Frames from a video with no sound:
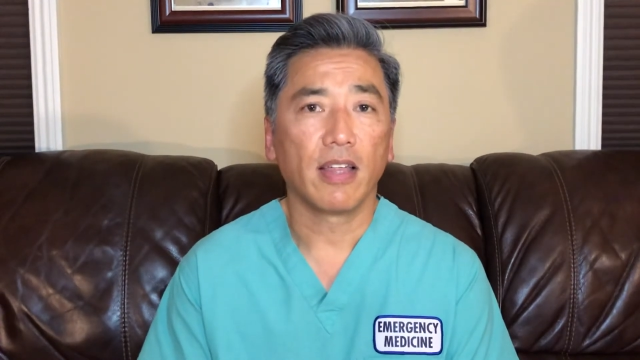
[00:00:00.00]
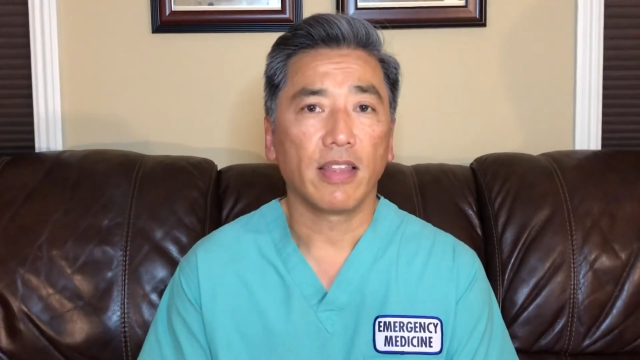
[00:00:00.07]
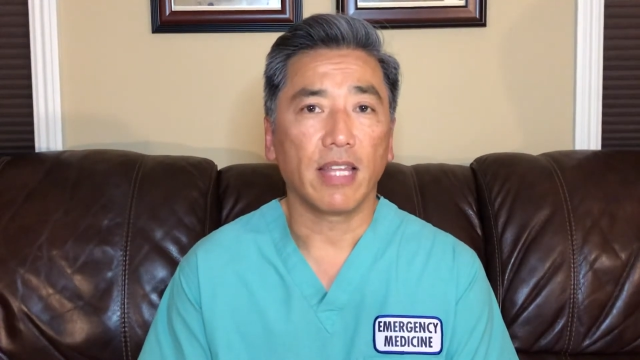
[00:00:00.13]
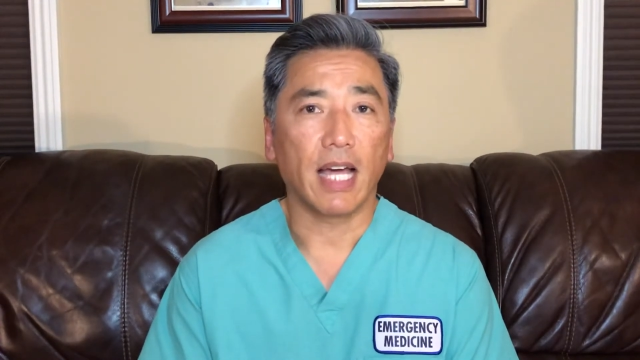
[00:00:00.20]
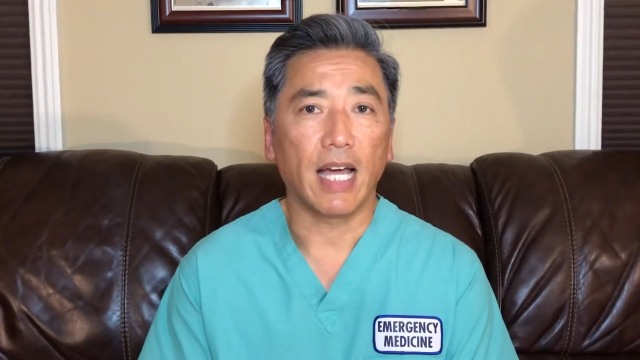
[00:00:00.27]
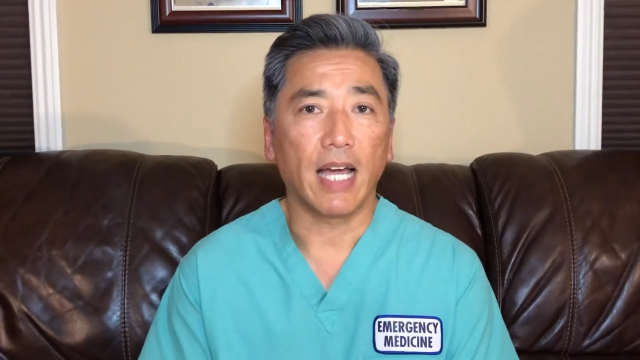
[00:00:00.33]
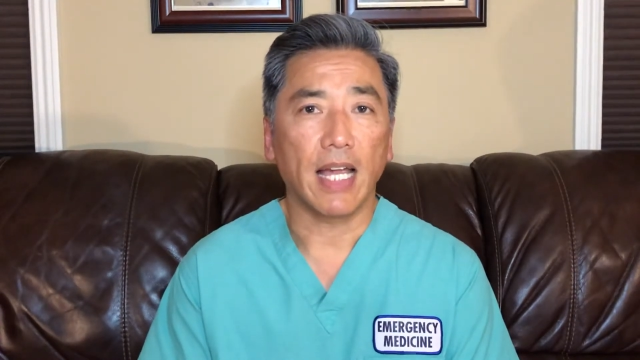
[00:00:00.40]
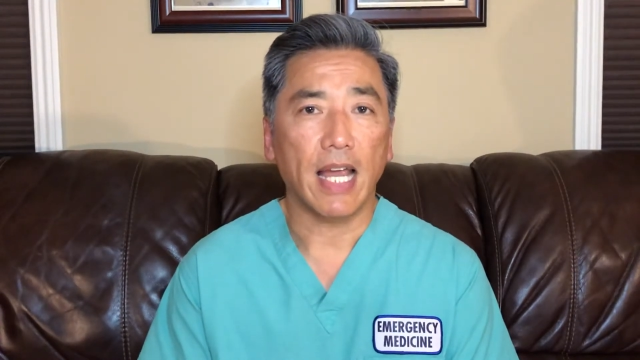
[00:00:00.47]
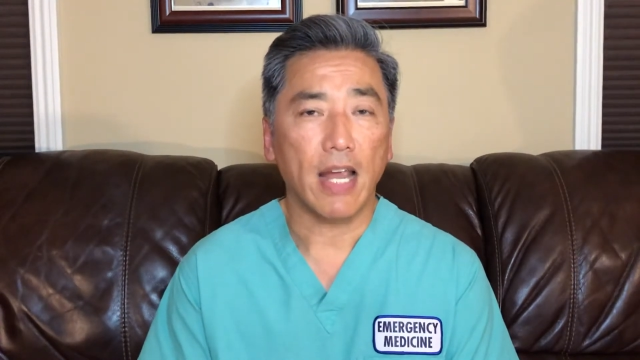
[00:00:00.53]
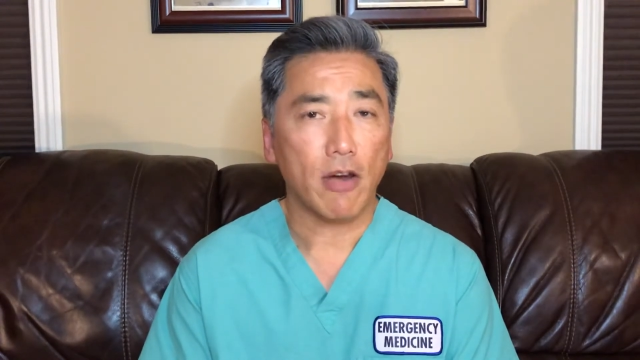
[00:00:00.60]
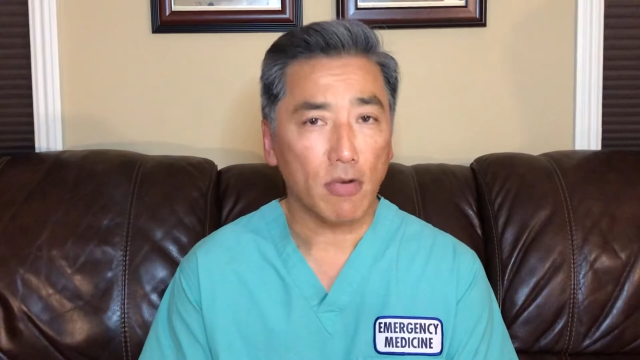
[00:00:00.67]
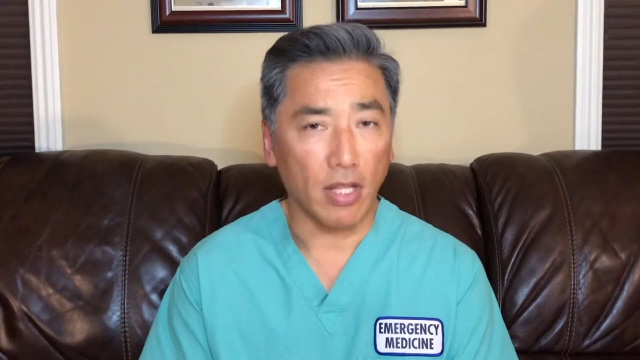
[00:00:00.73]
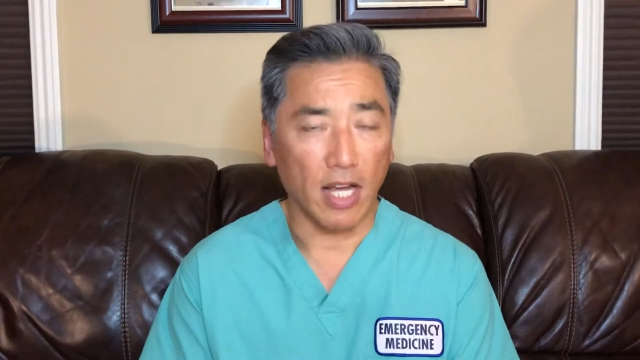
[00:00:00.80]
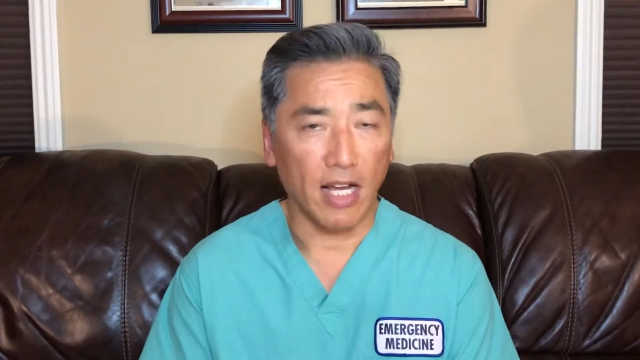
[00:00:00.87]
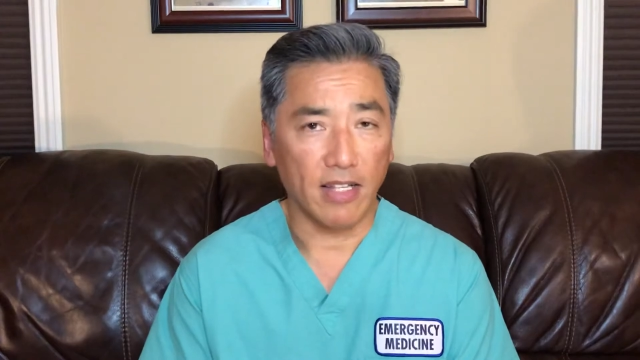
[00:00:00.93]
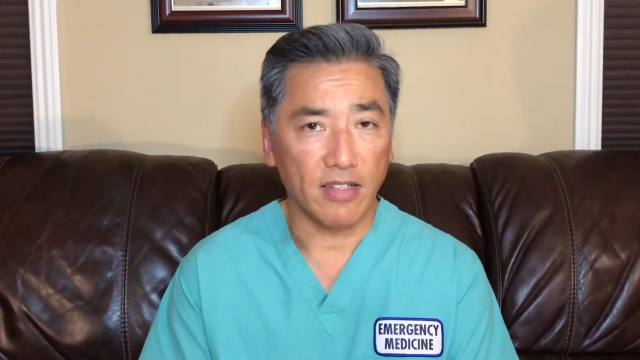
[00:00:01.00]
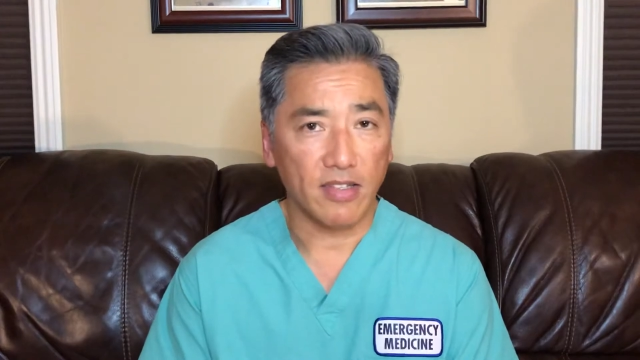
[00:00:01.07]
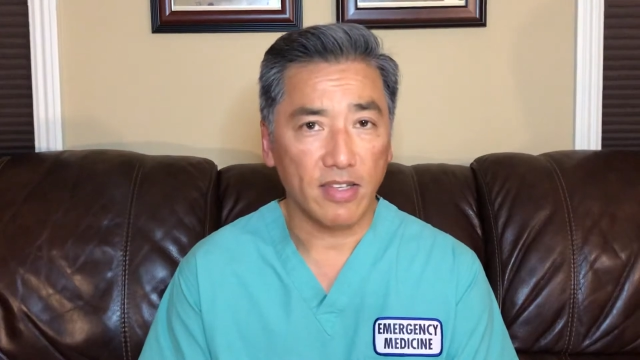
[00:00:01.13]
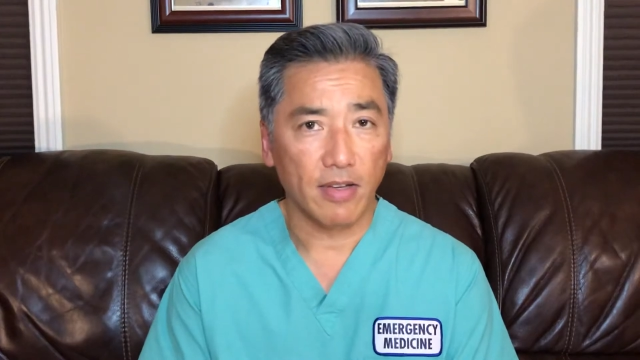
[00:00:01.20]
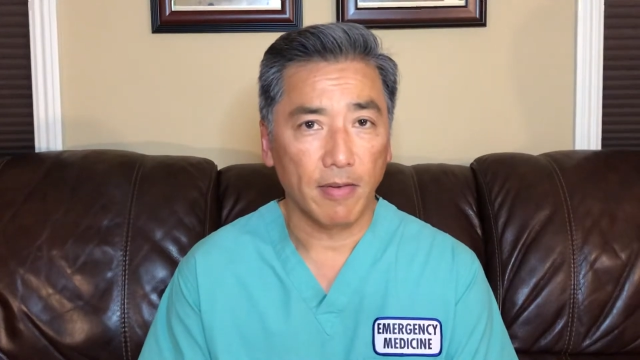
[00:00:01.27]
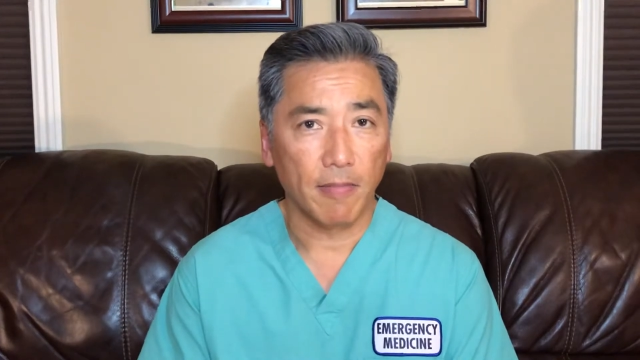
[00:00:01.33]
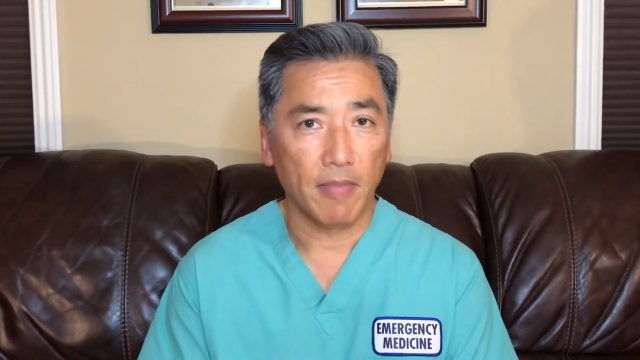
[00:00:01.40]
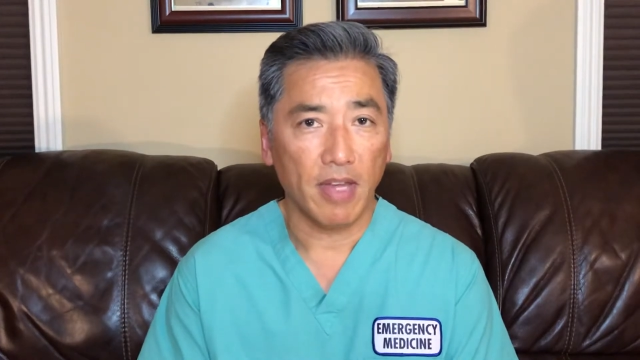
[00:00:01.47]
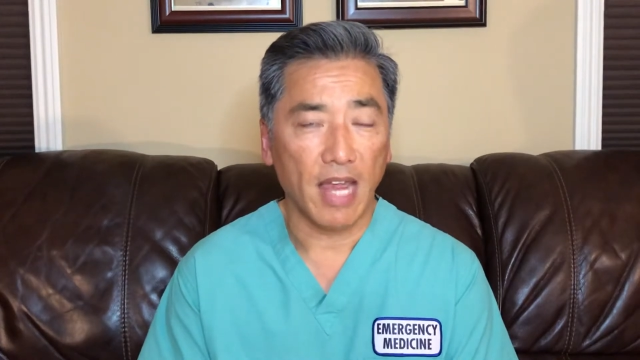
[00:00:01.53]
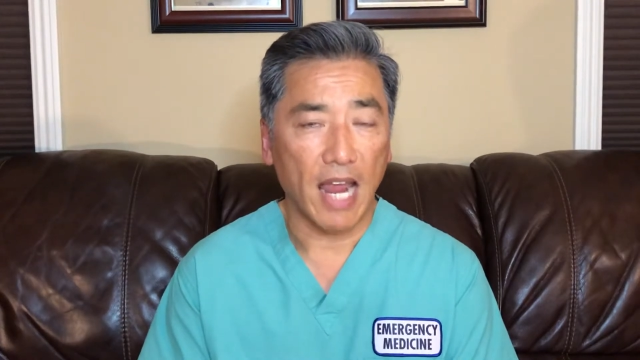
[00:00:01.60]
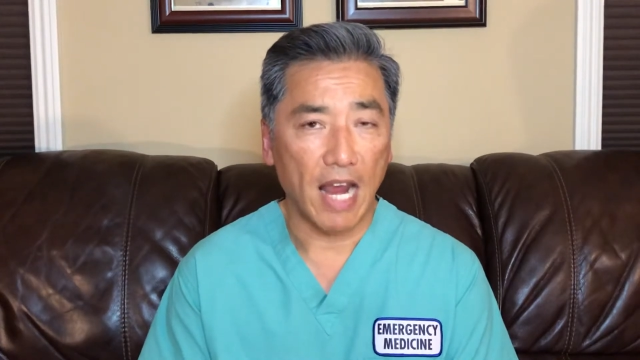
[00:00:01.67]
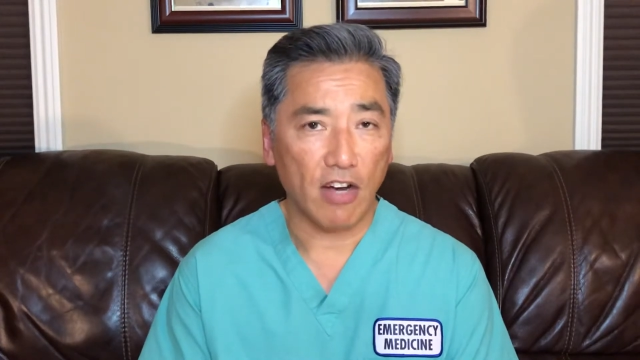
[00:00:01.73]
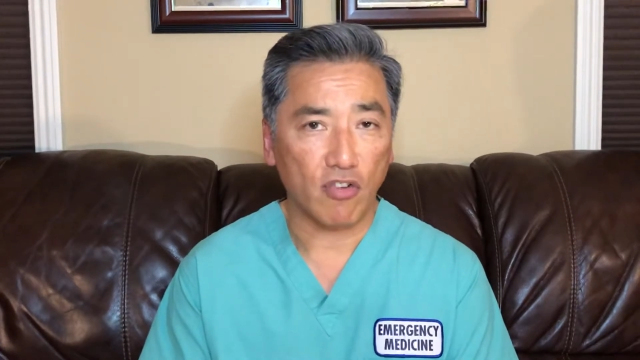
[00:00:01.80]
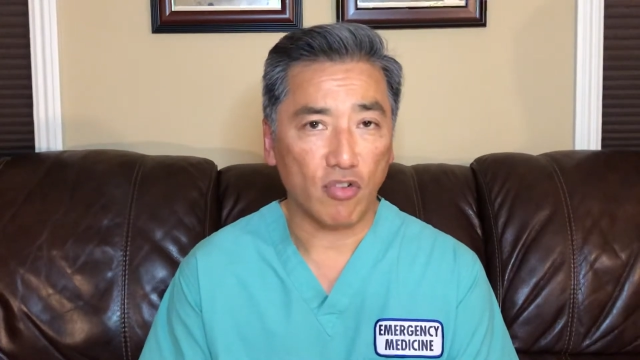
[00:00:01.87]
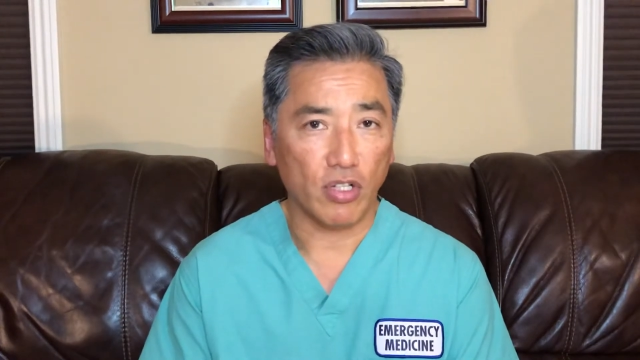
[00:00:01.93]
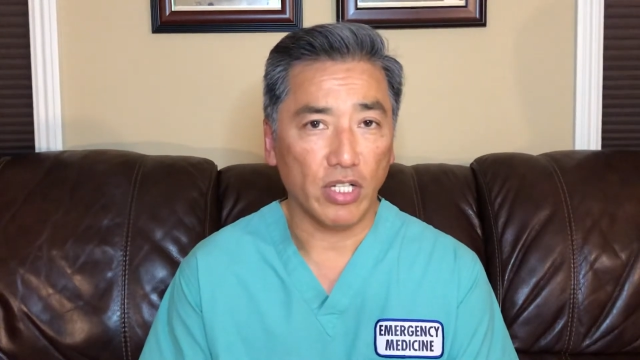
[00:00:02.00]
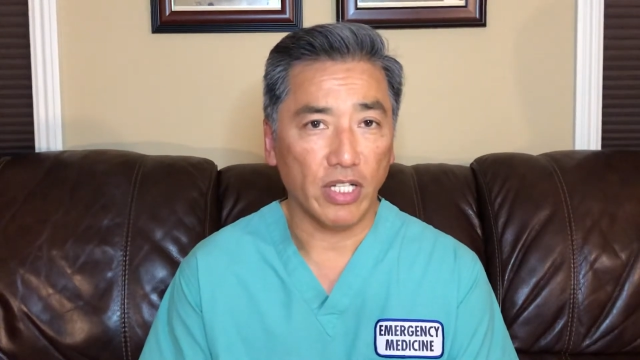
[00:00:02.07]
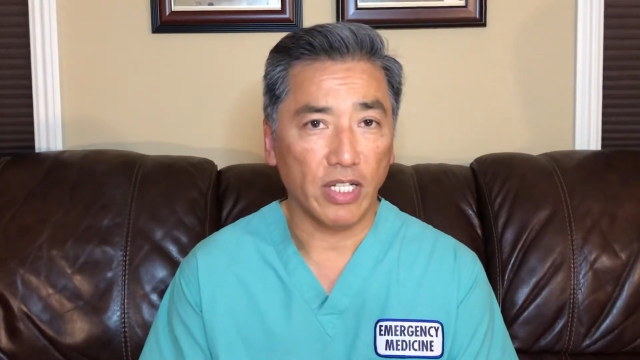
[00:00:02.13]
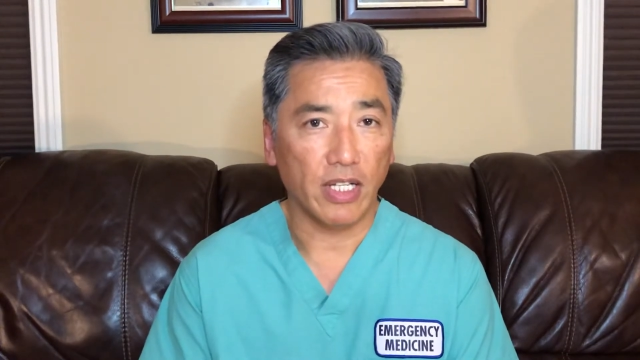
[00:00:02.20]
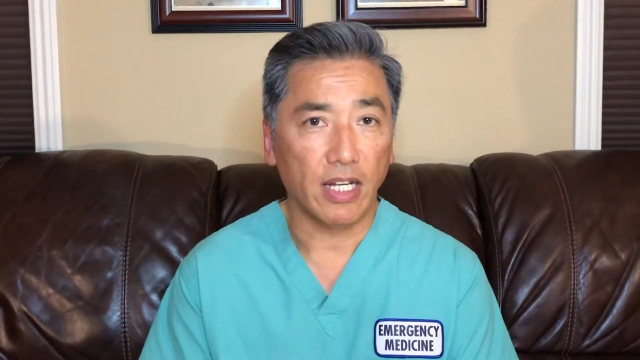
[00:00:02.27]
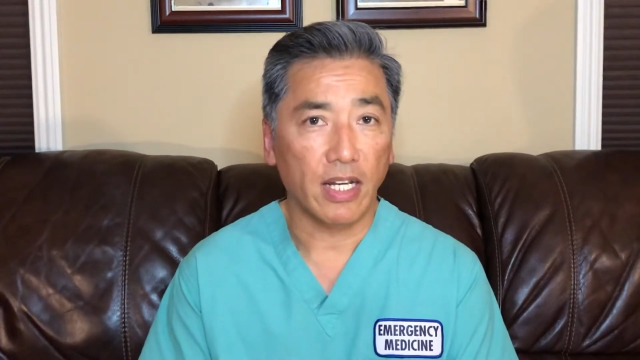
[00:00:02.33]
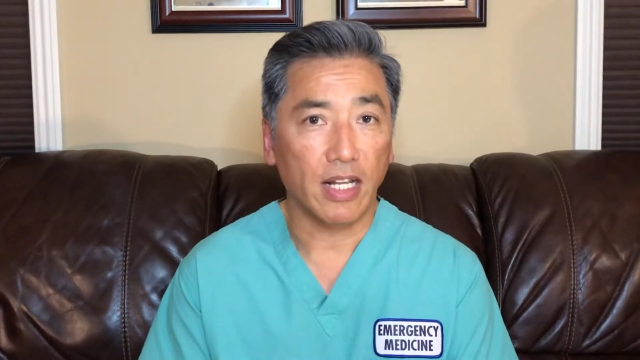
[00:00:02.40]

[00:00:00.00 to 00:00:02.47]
that airlines actually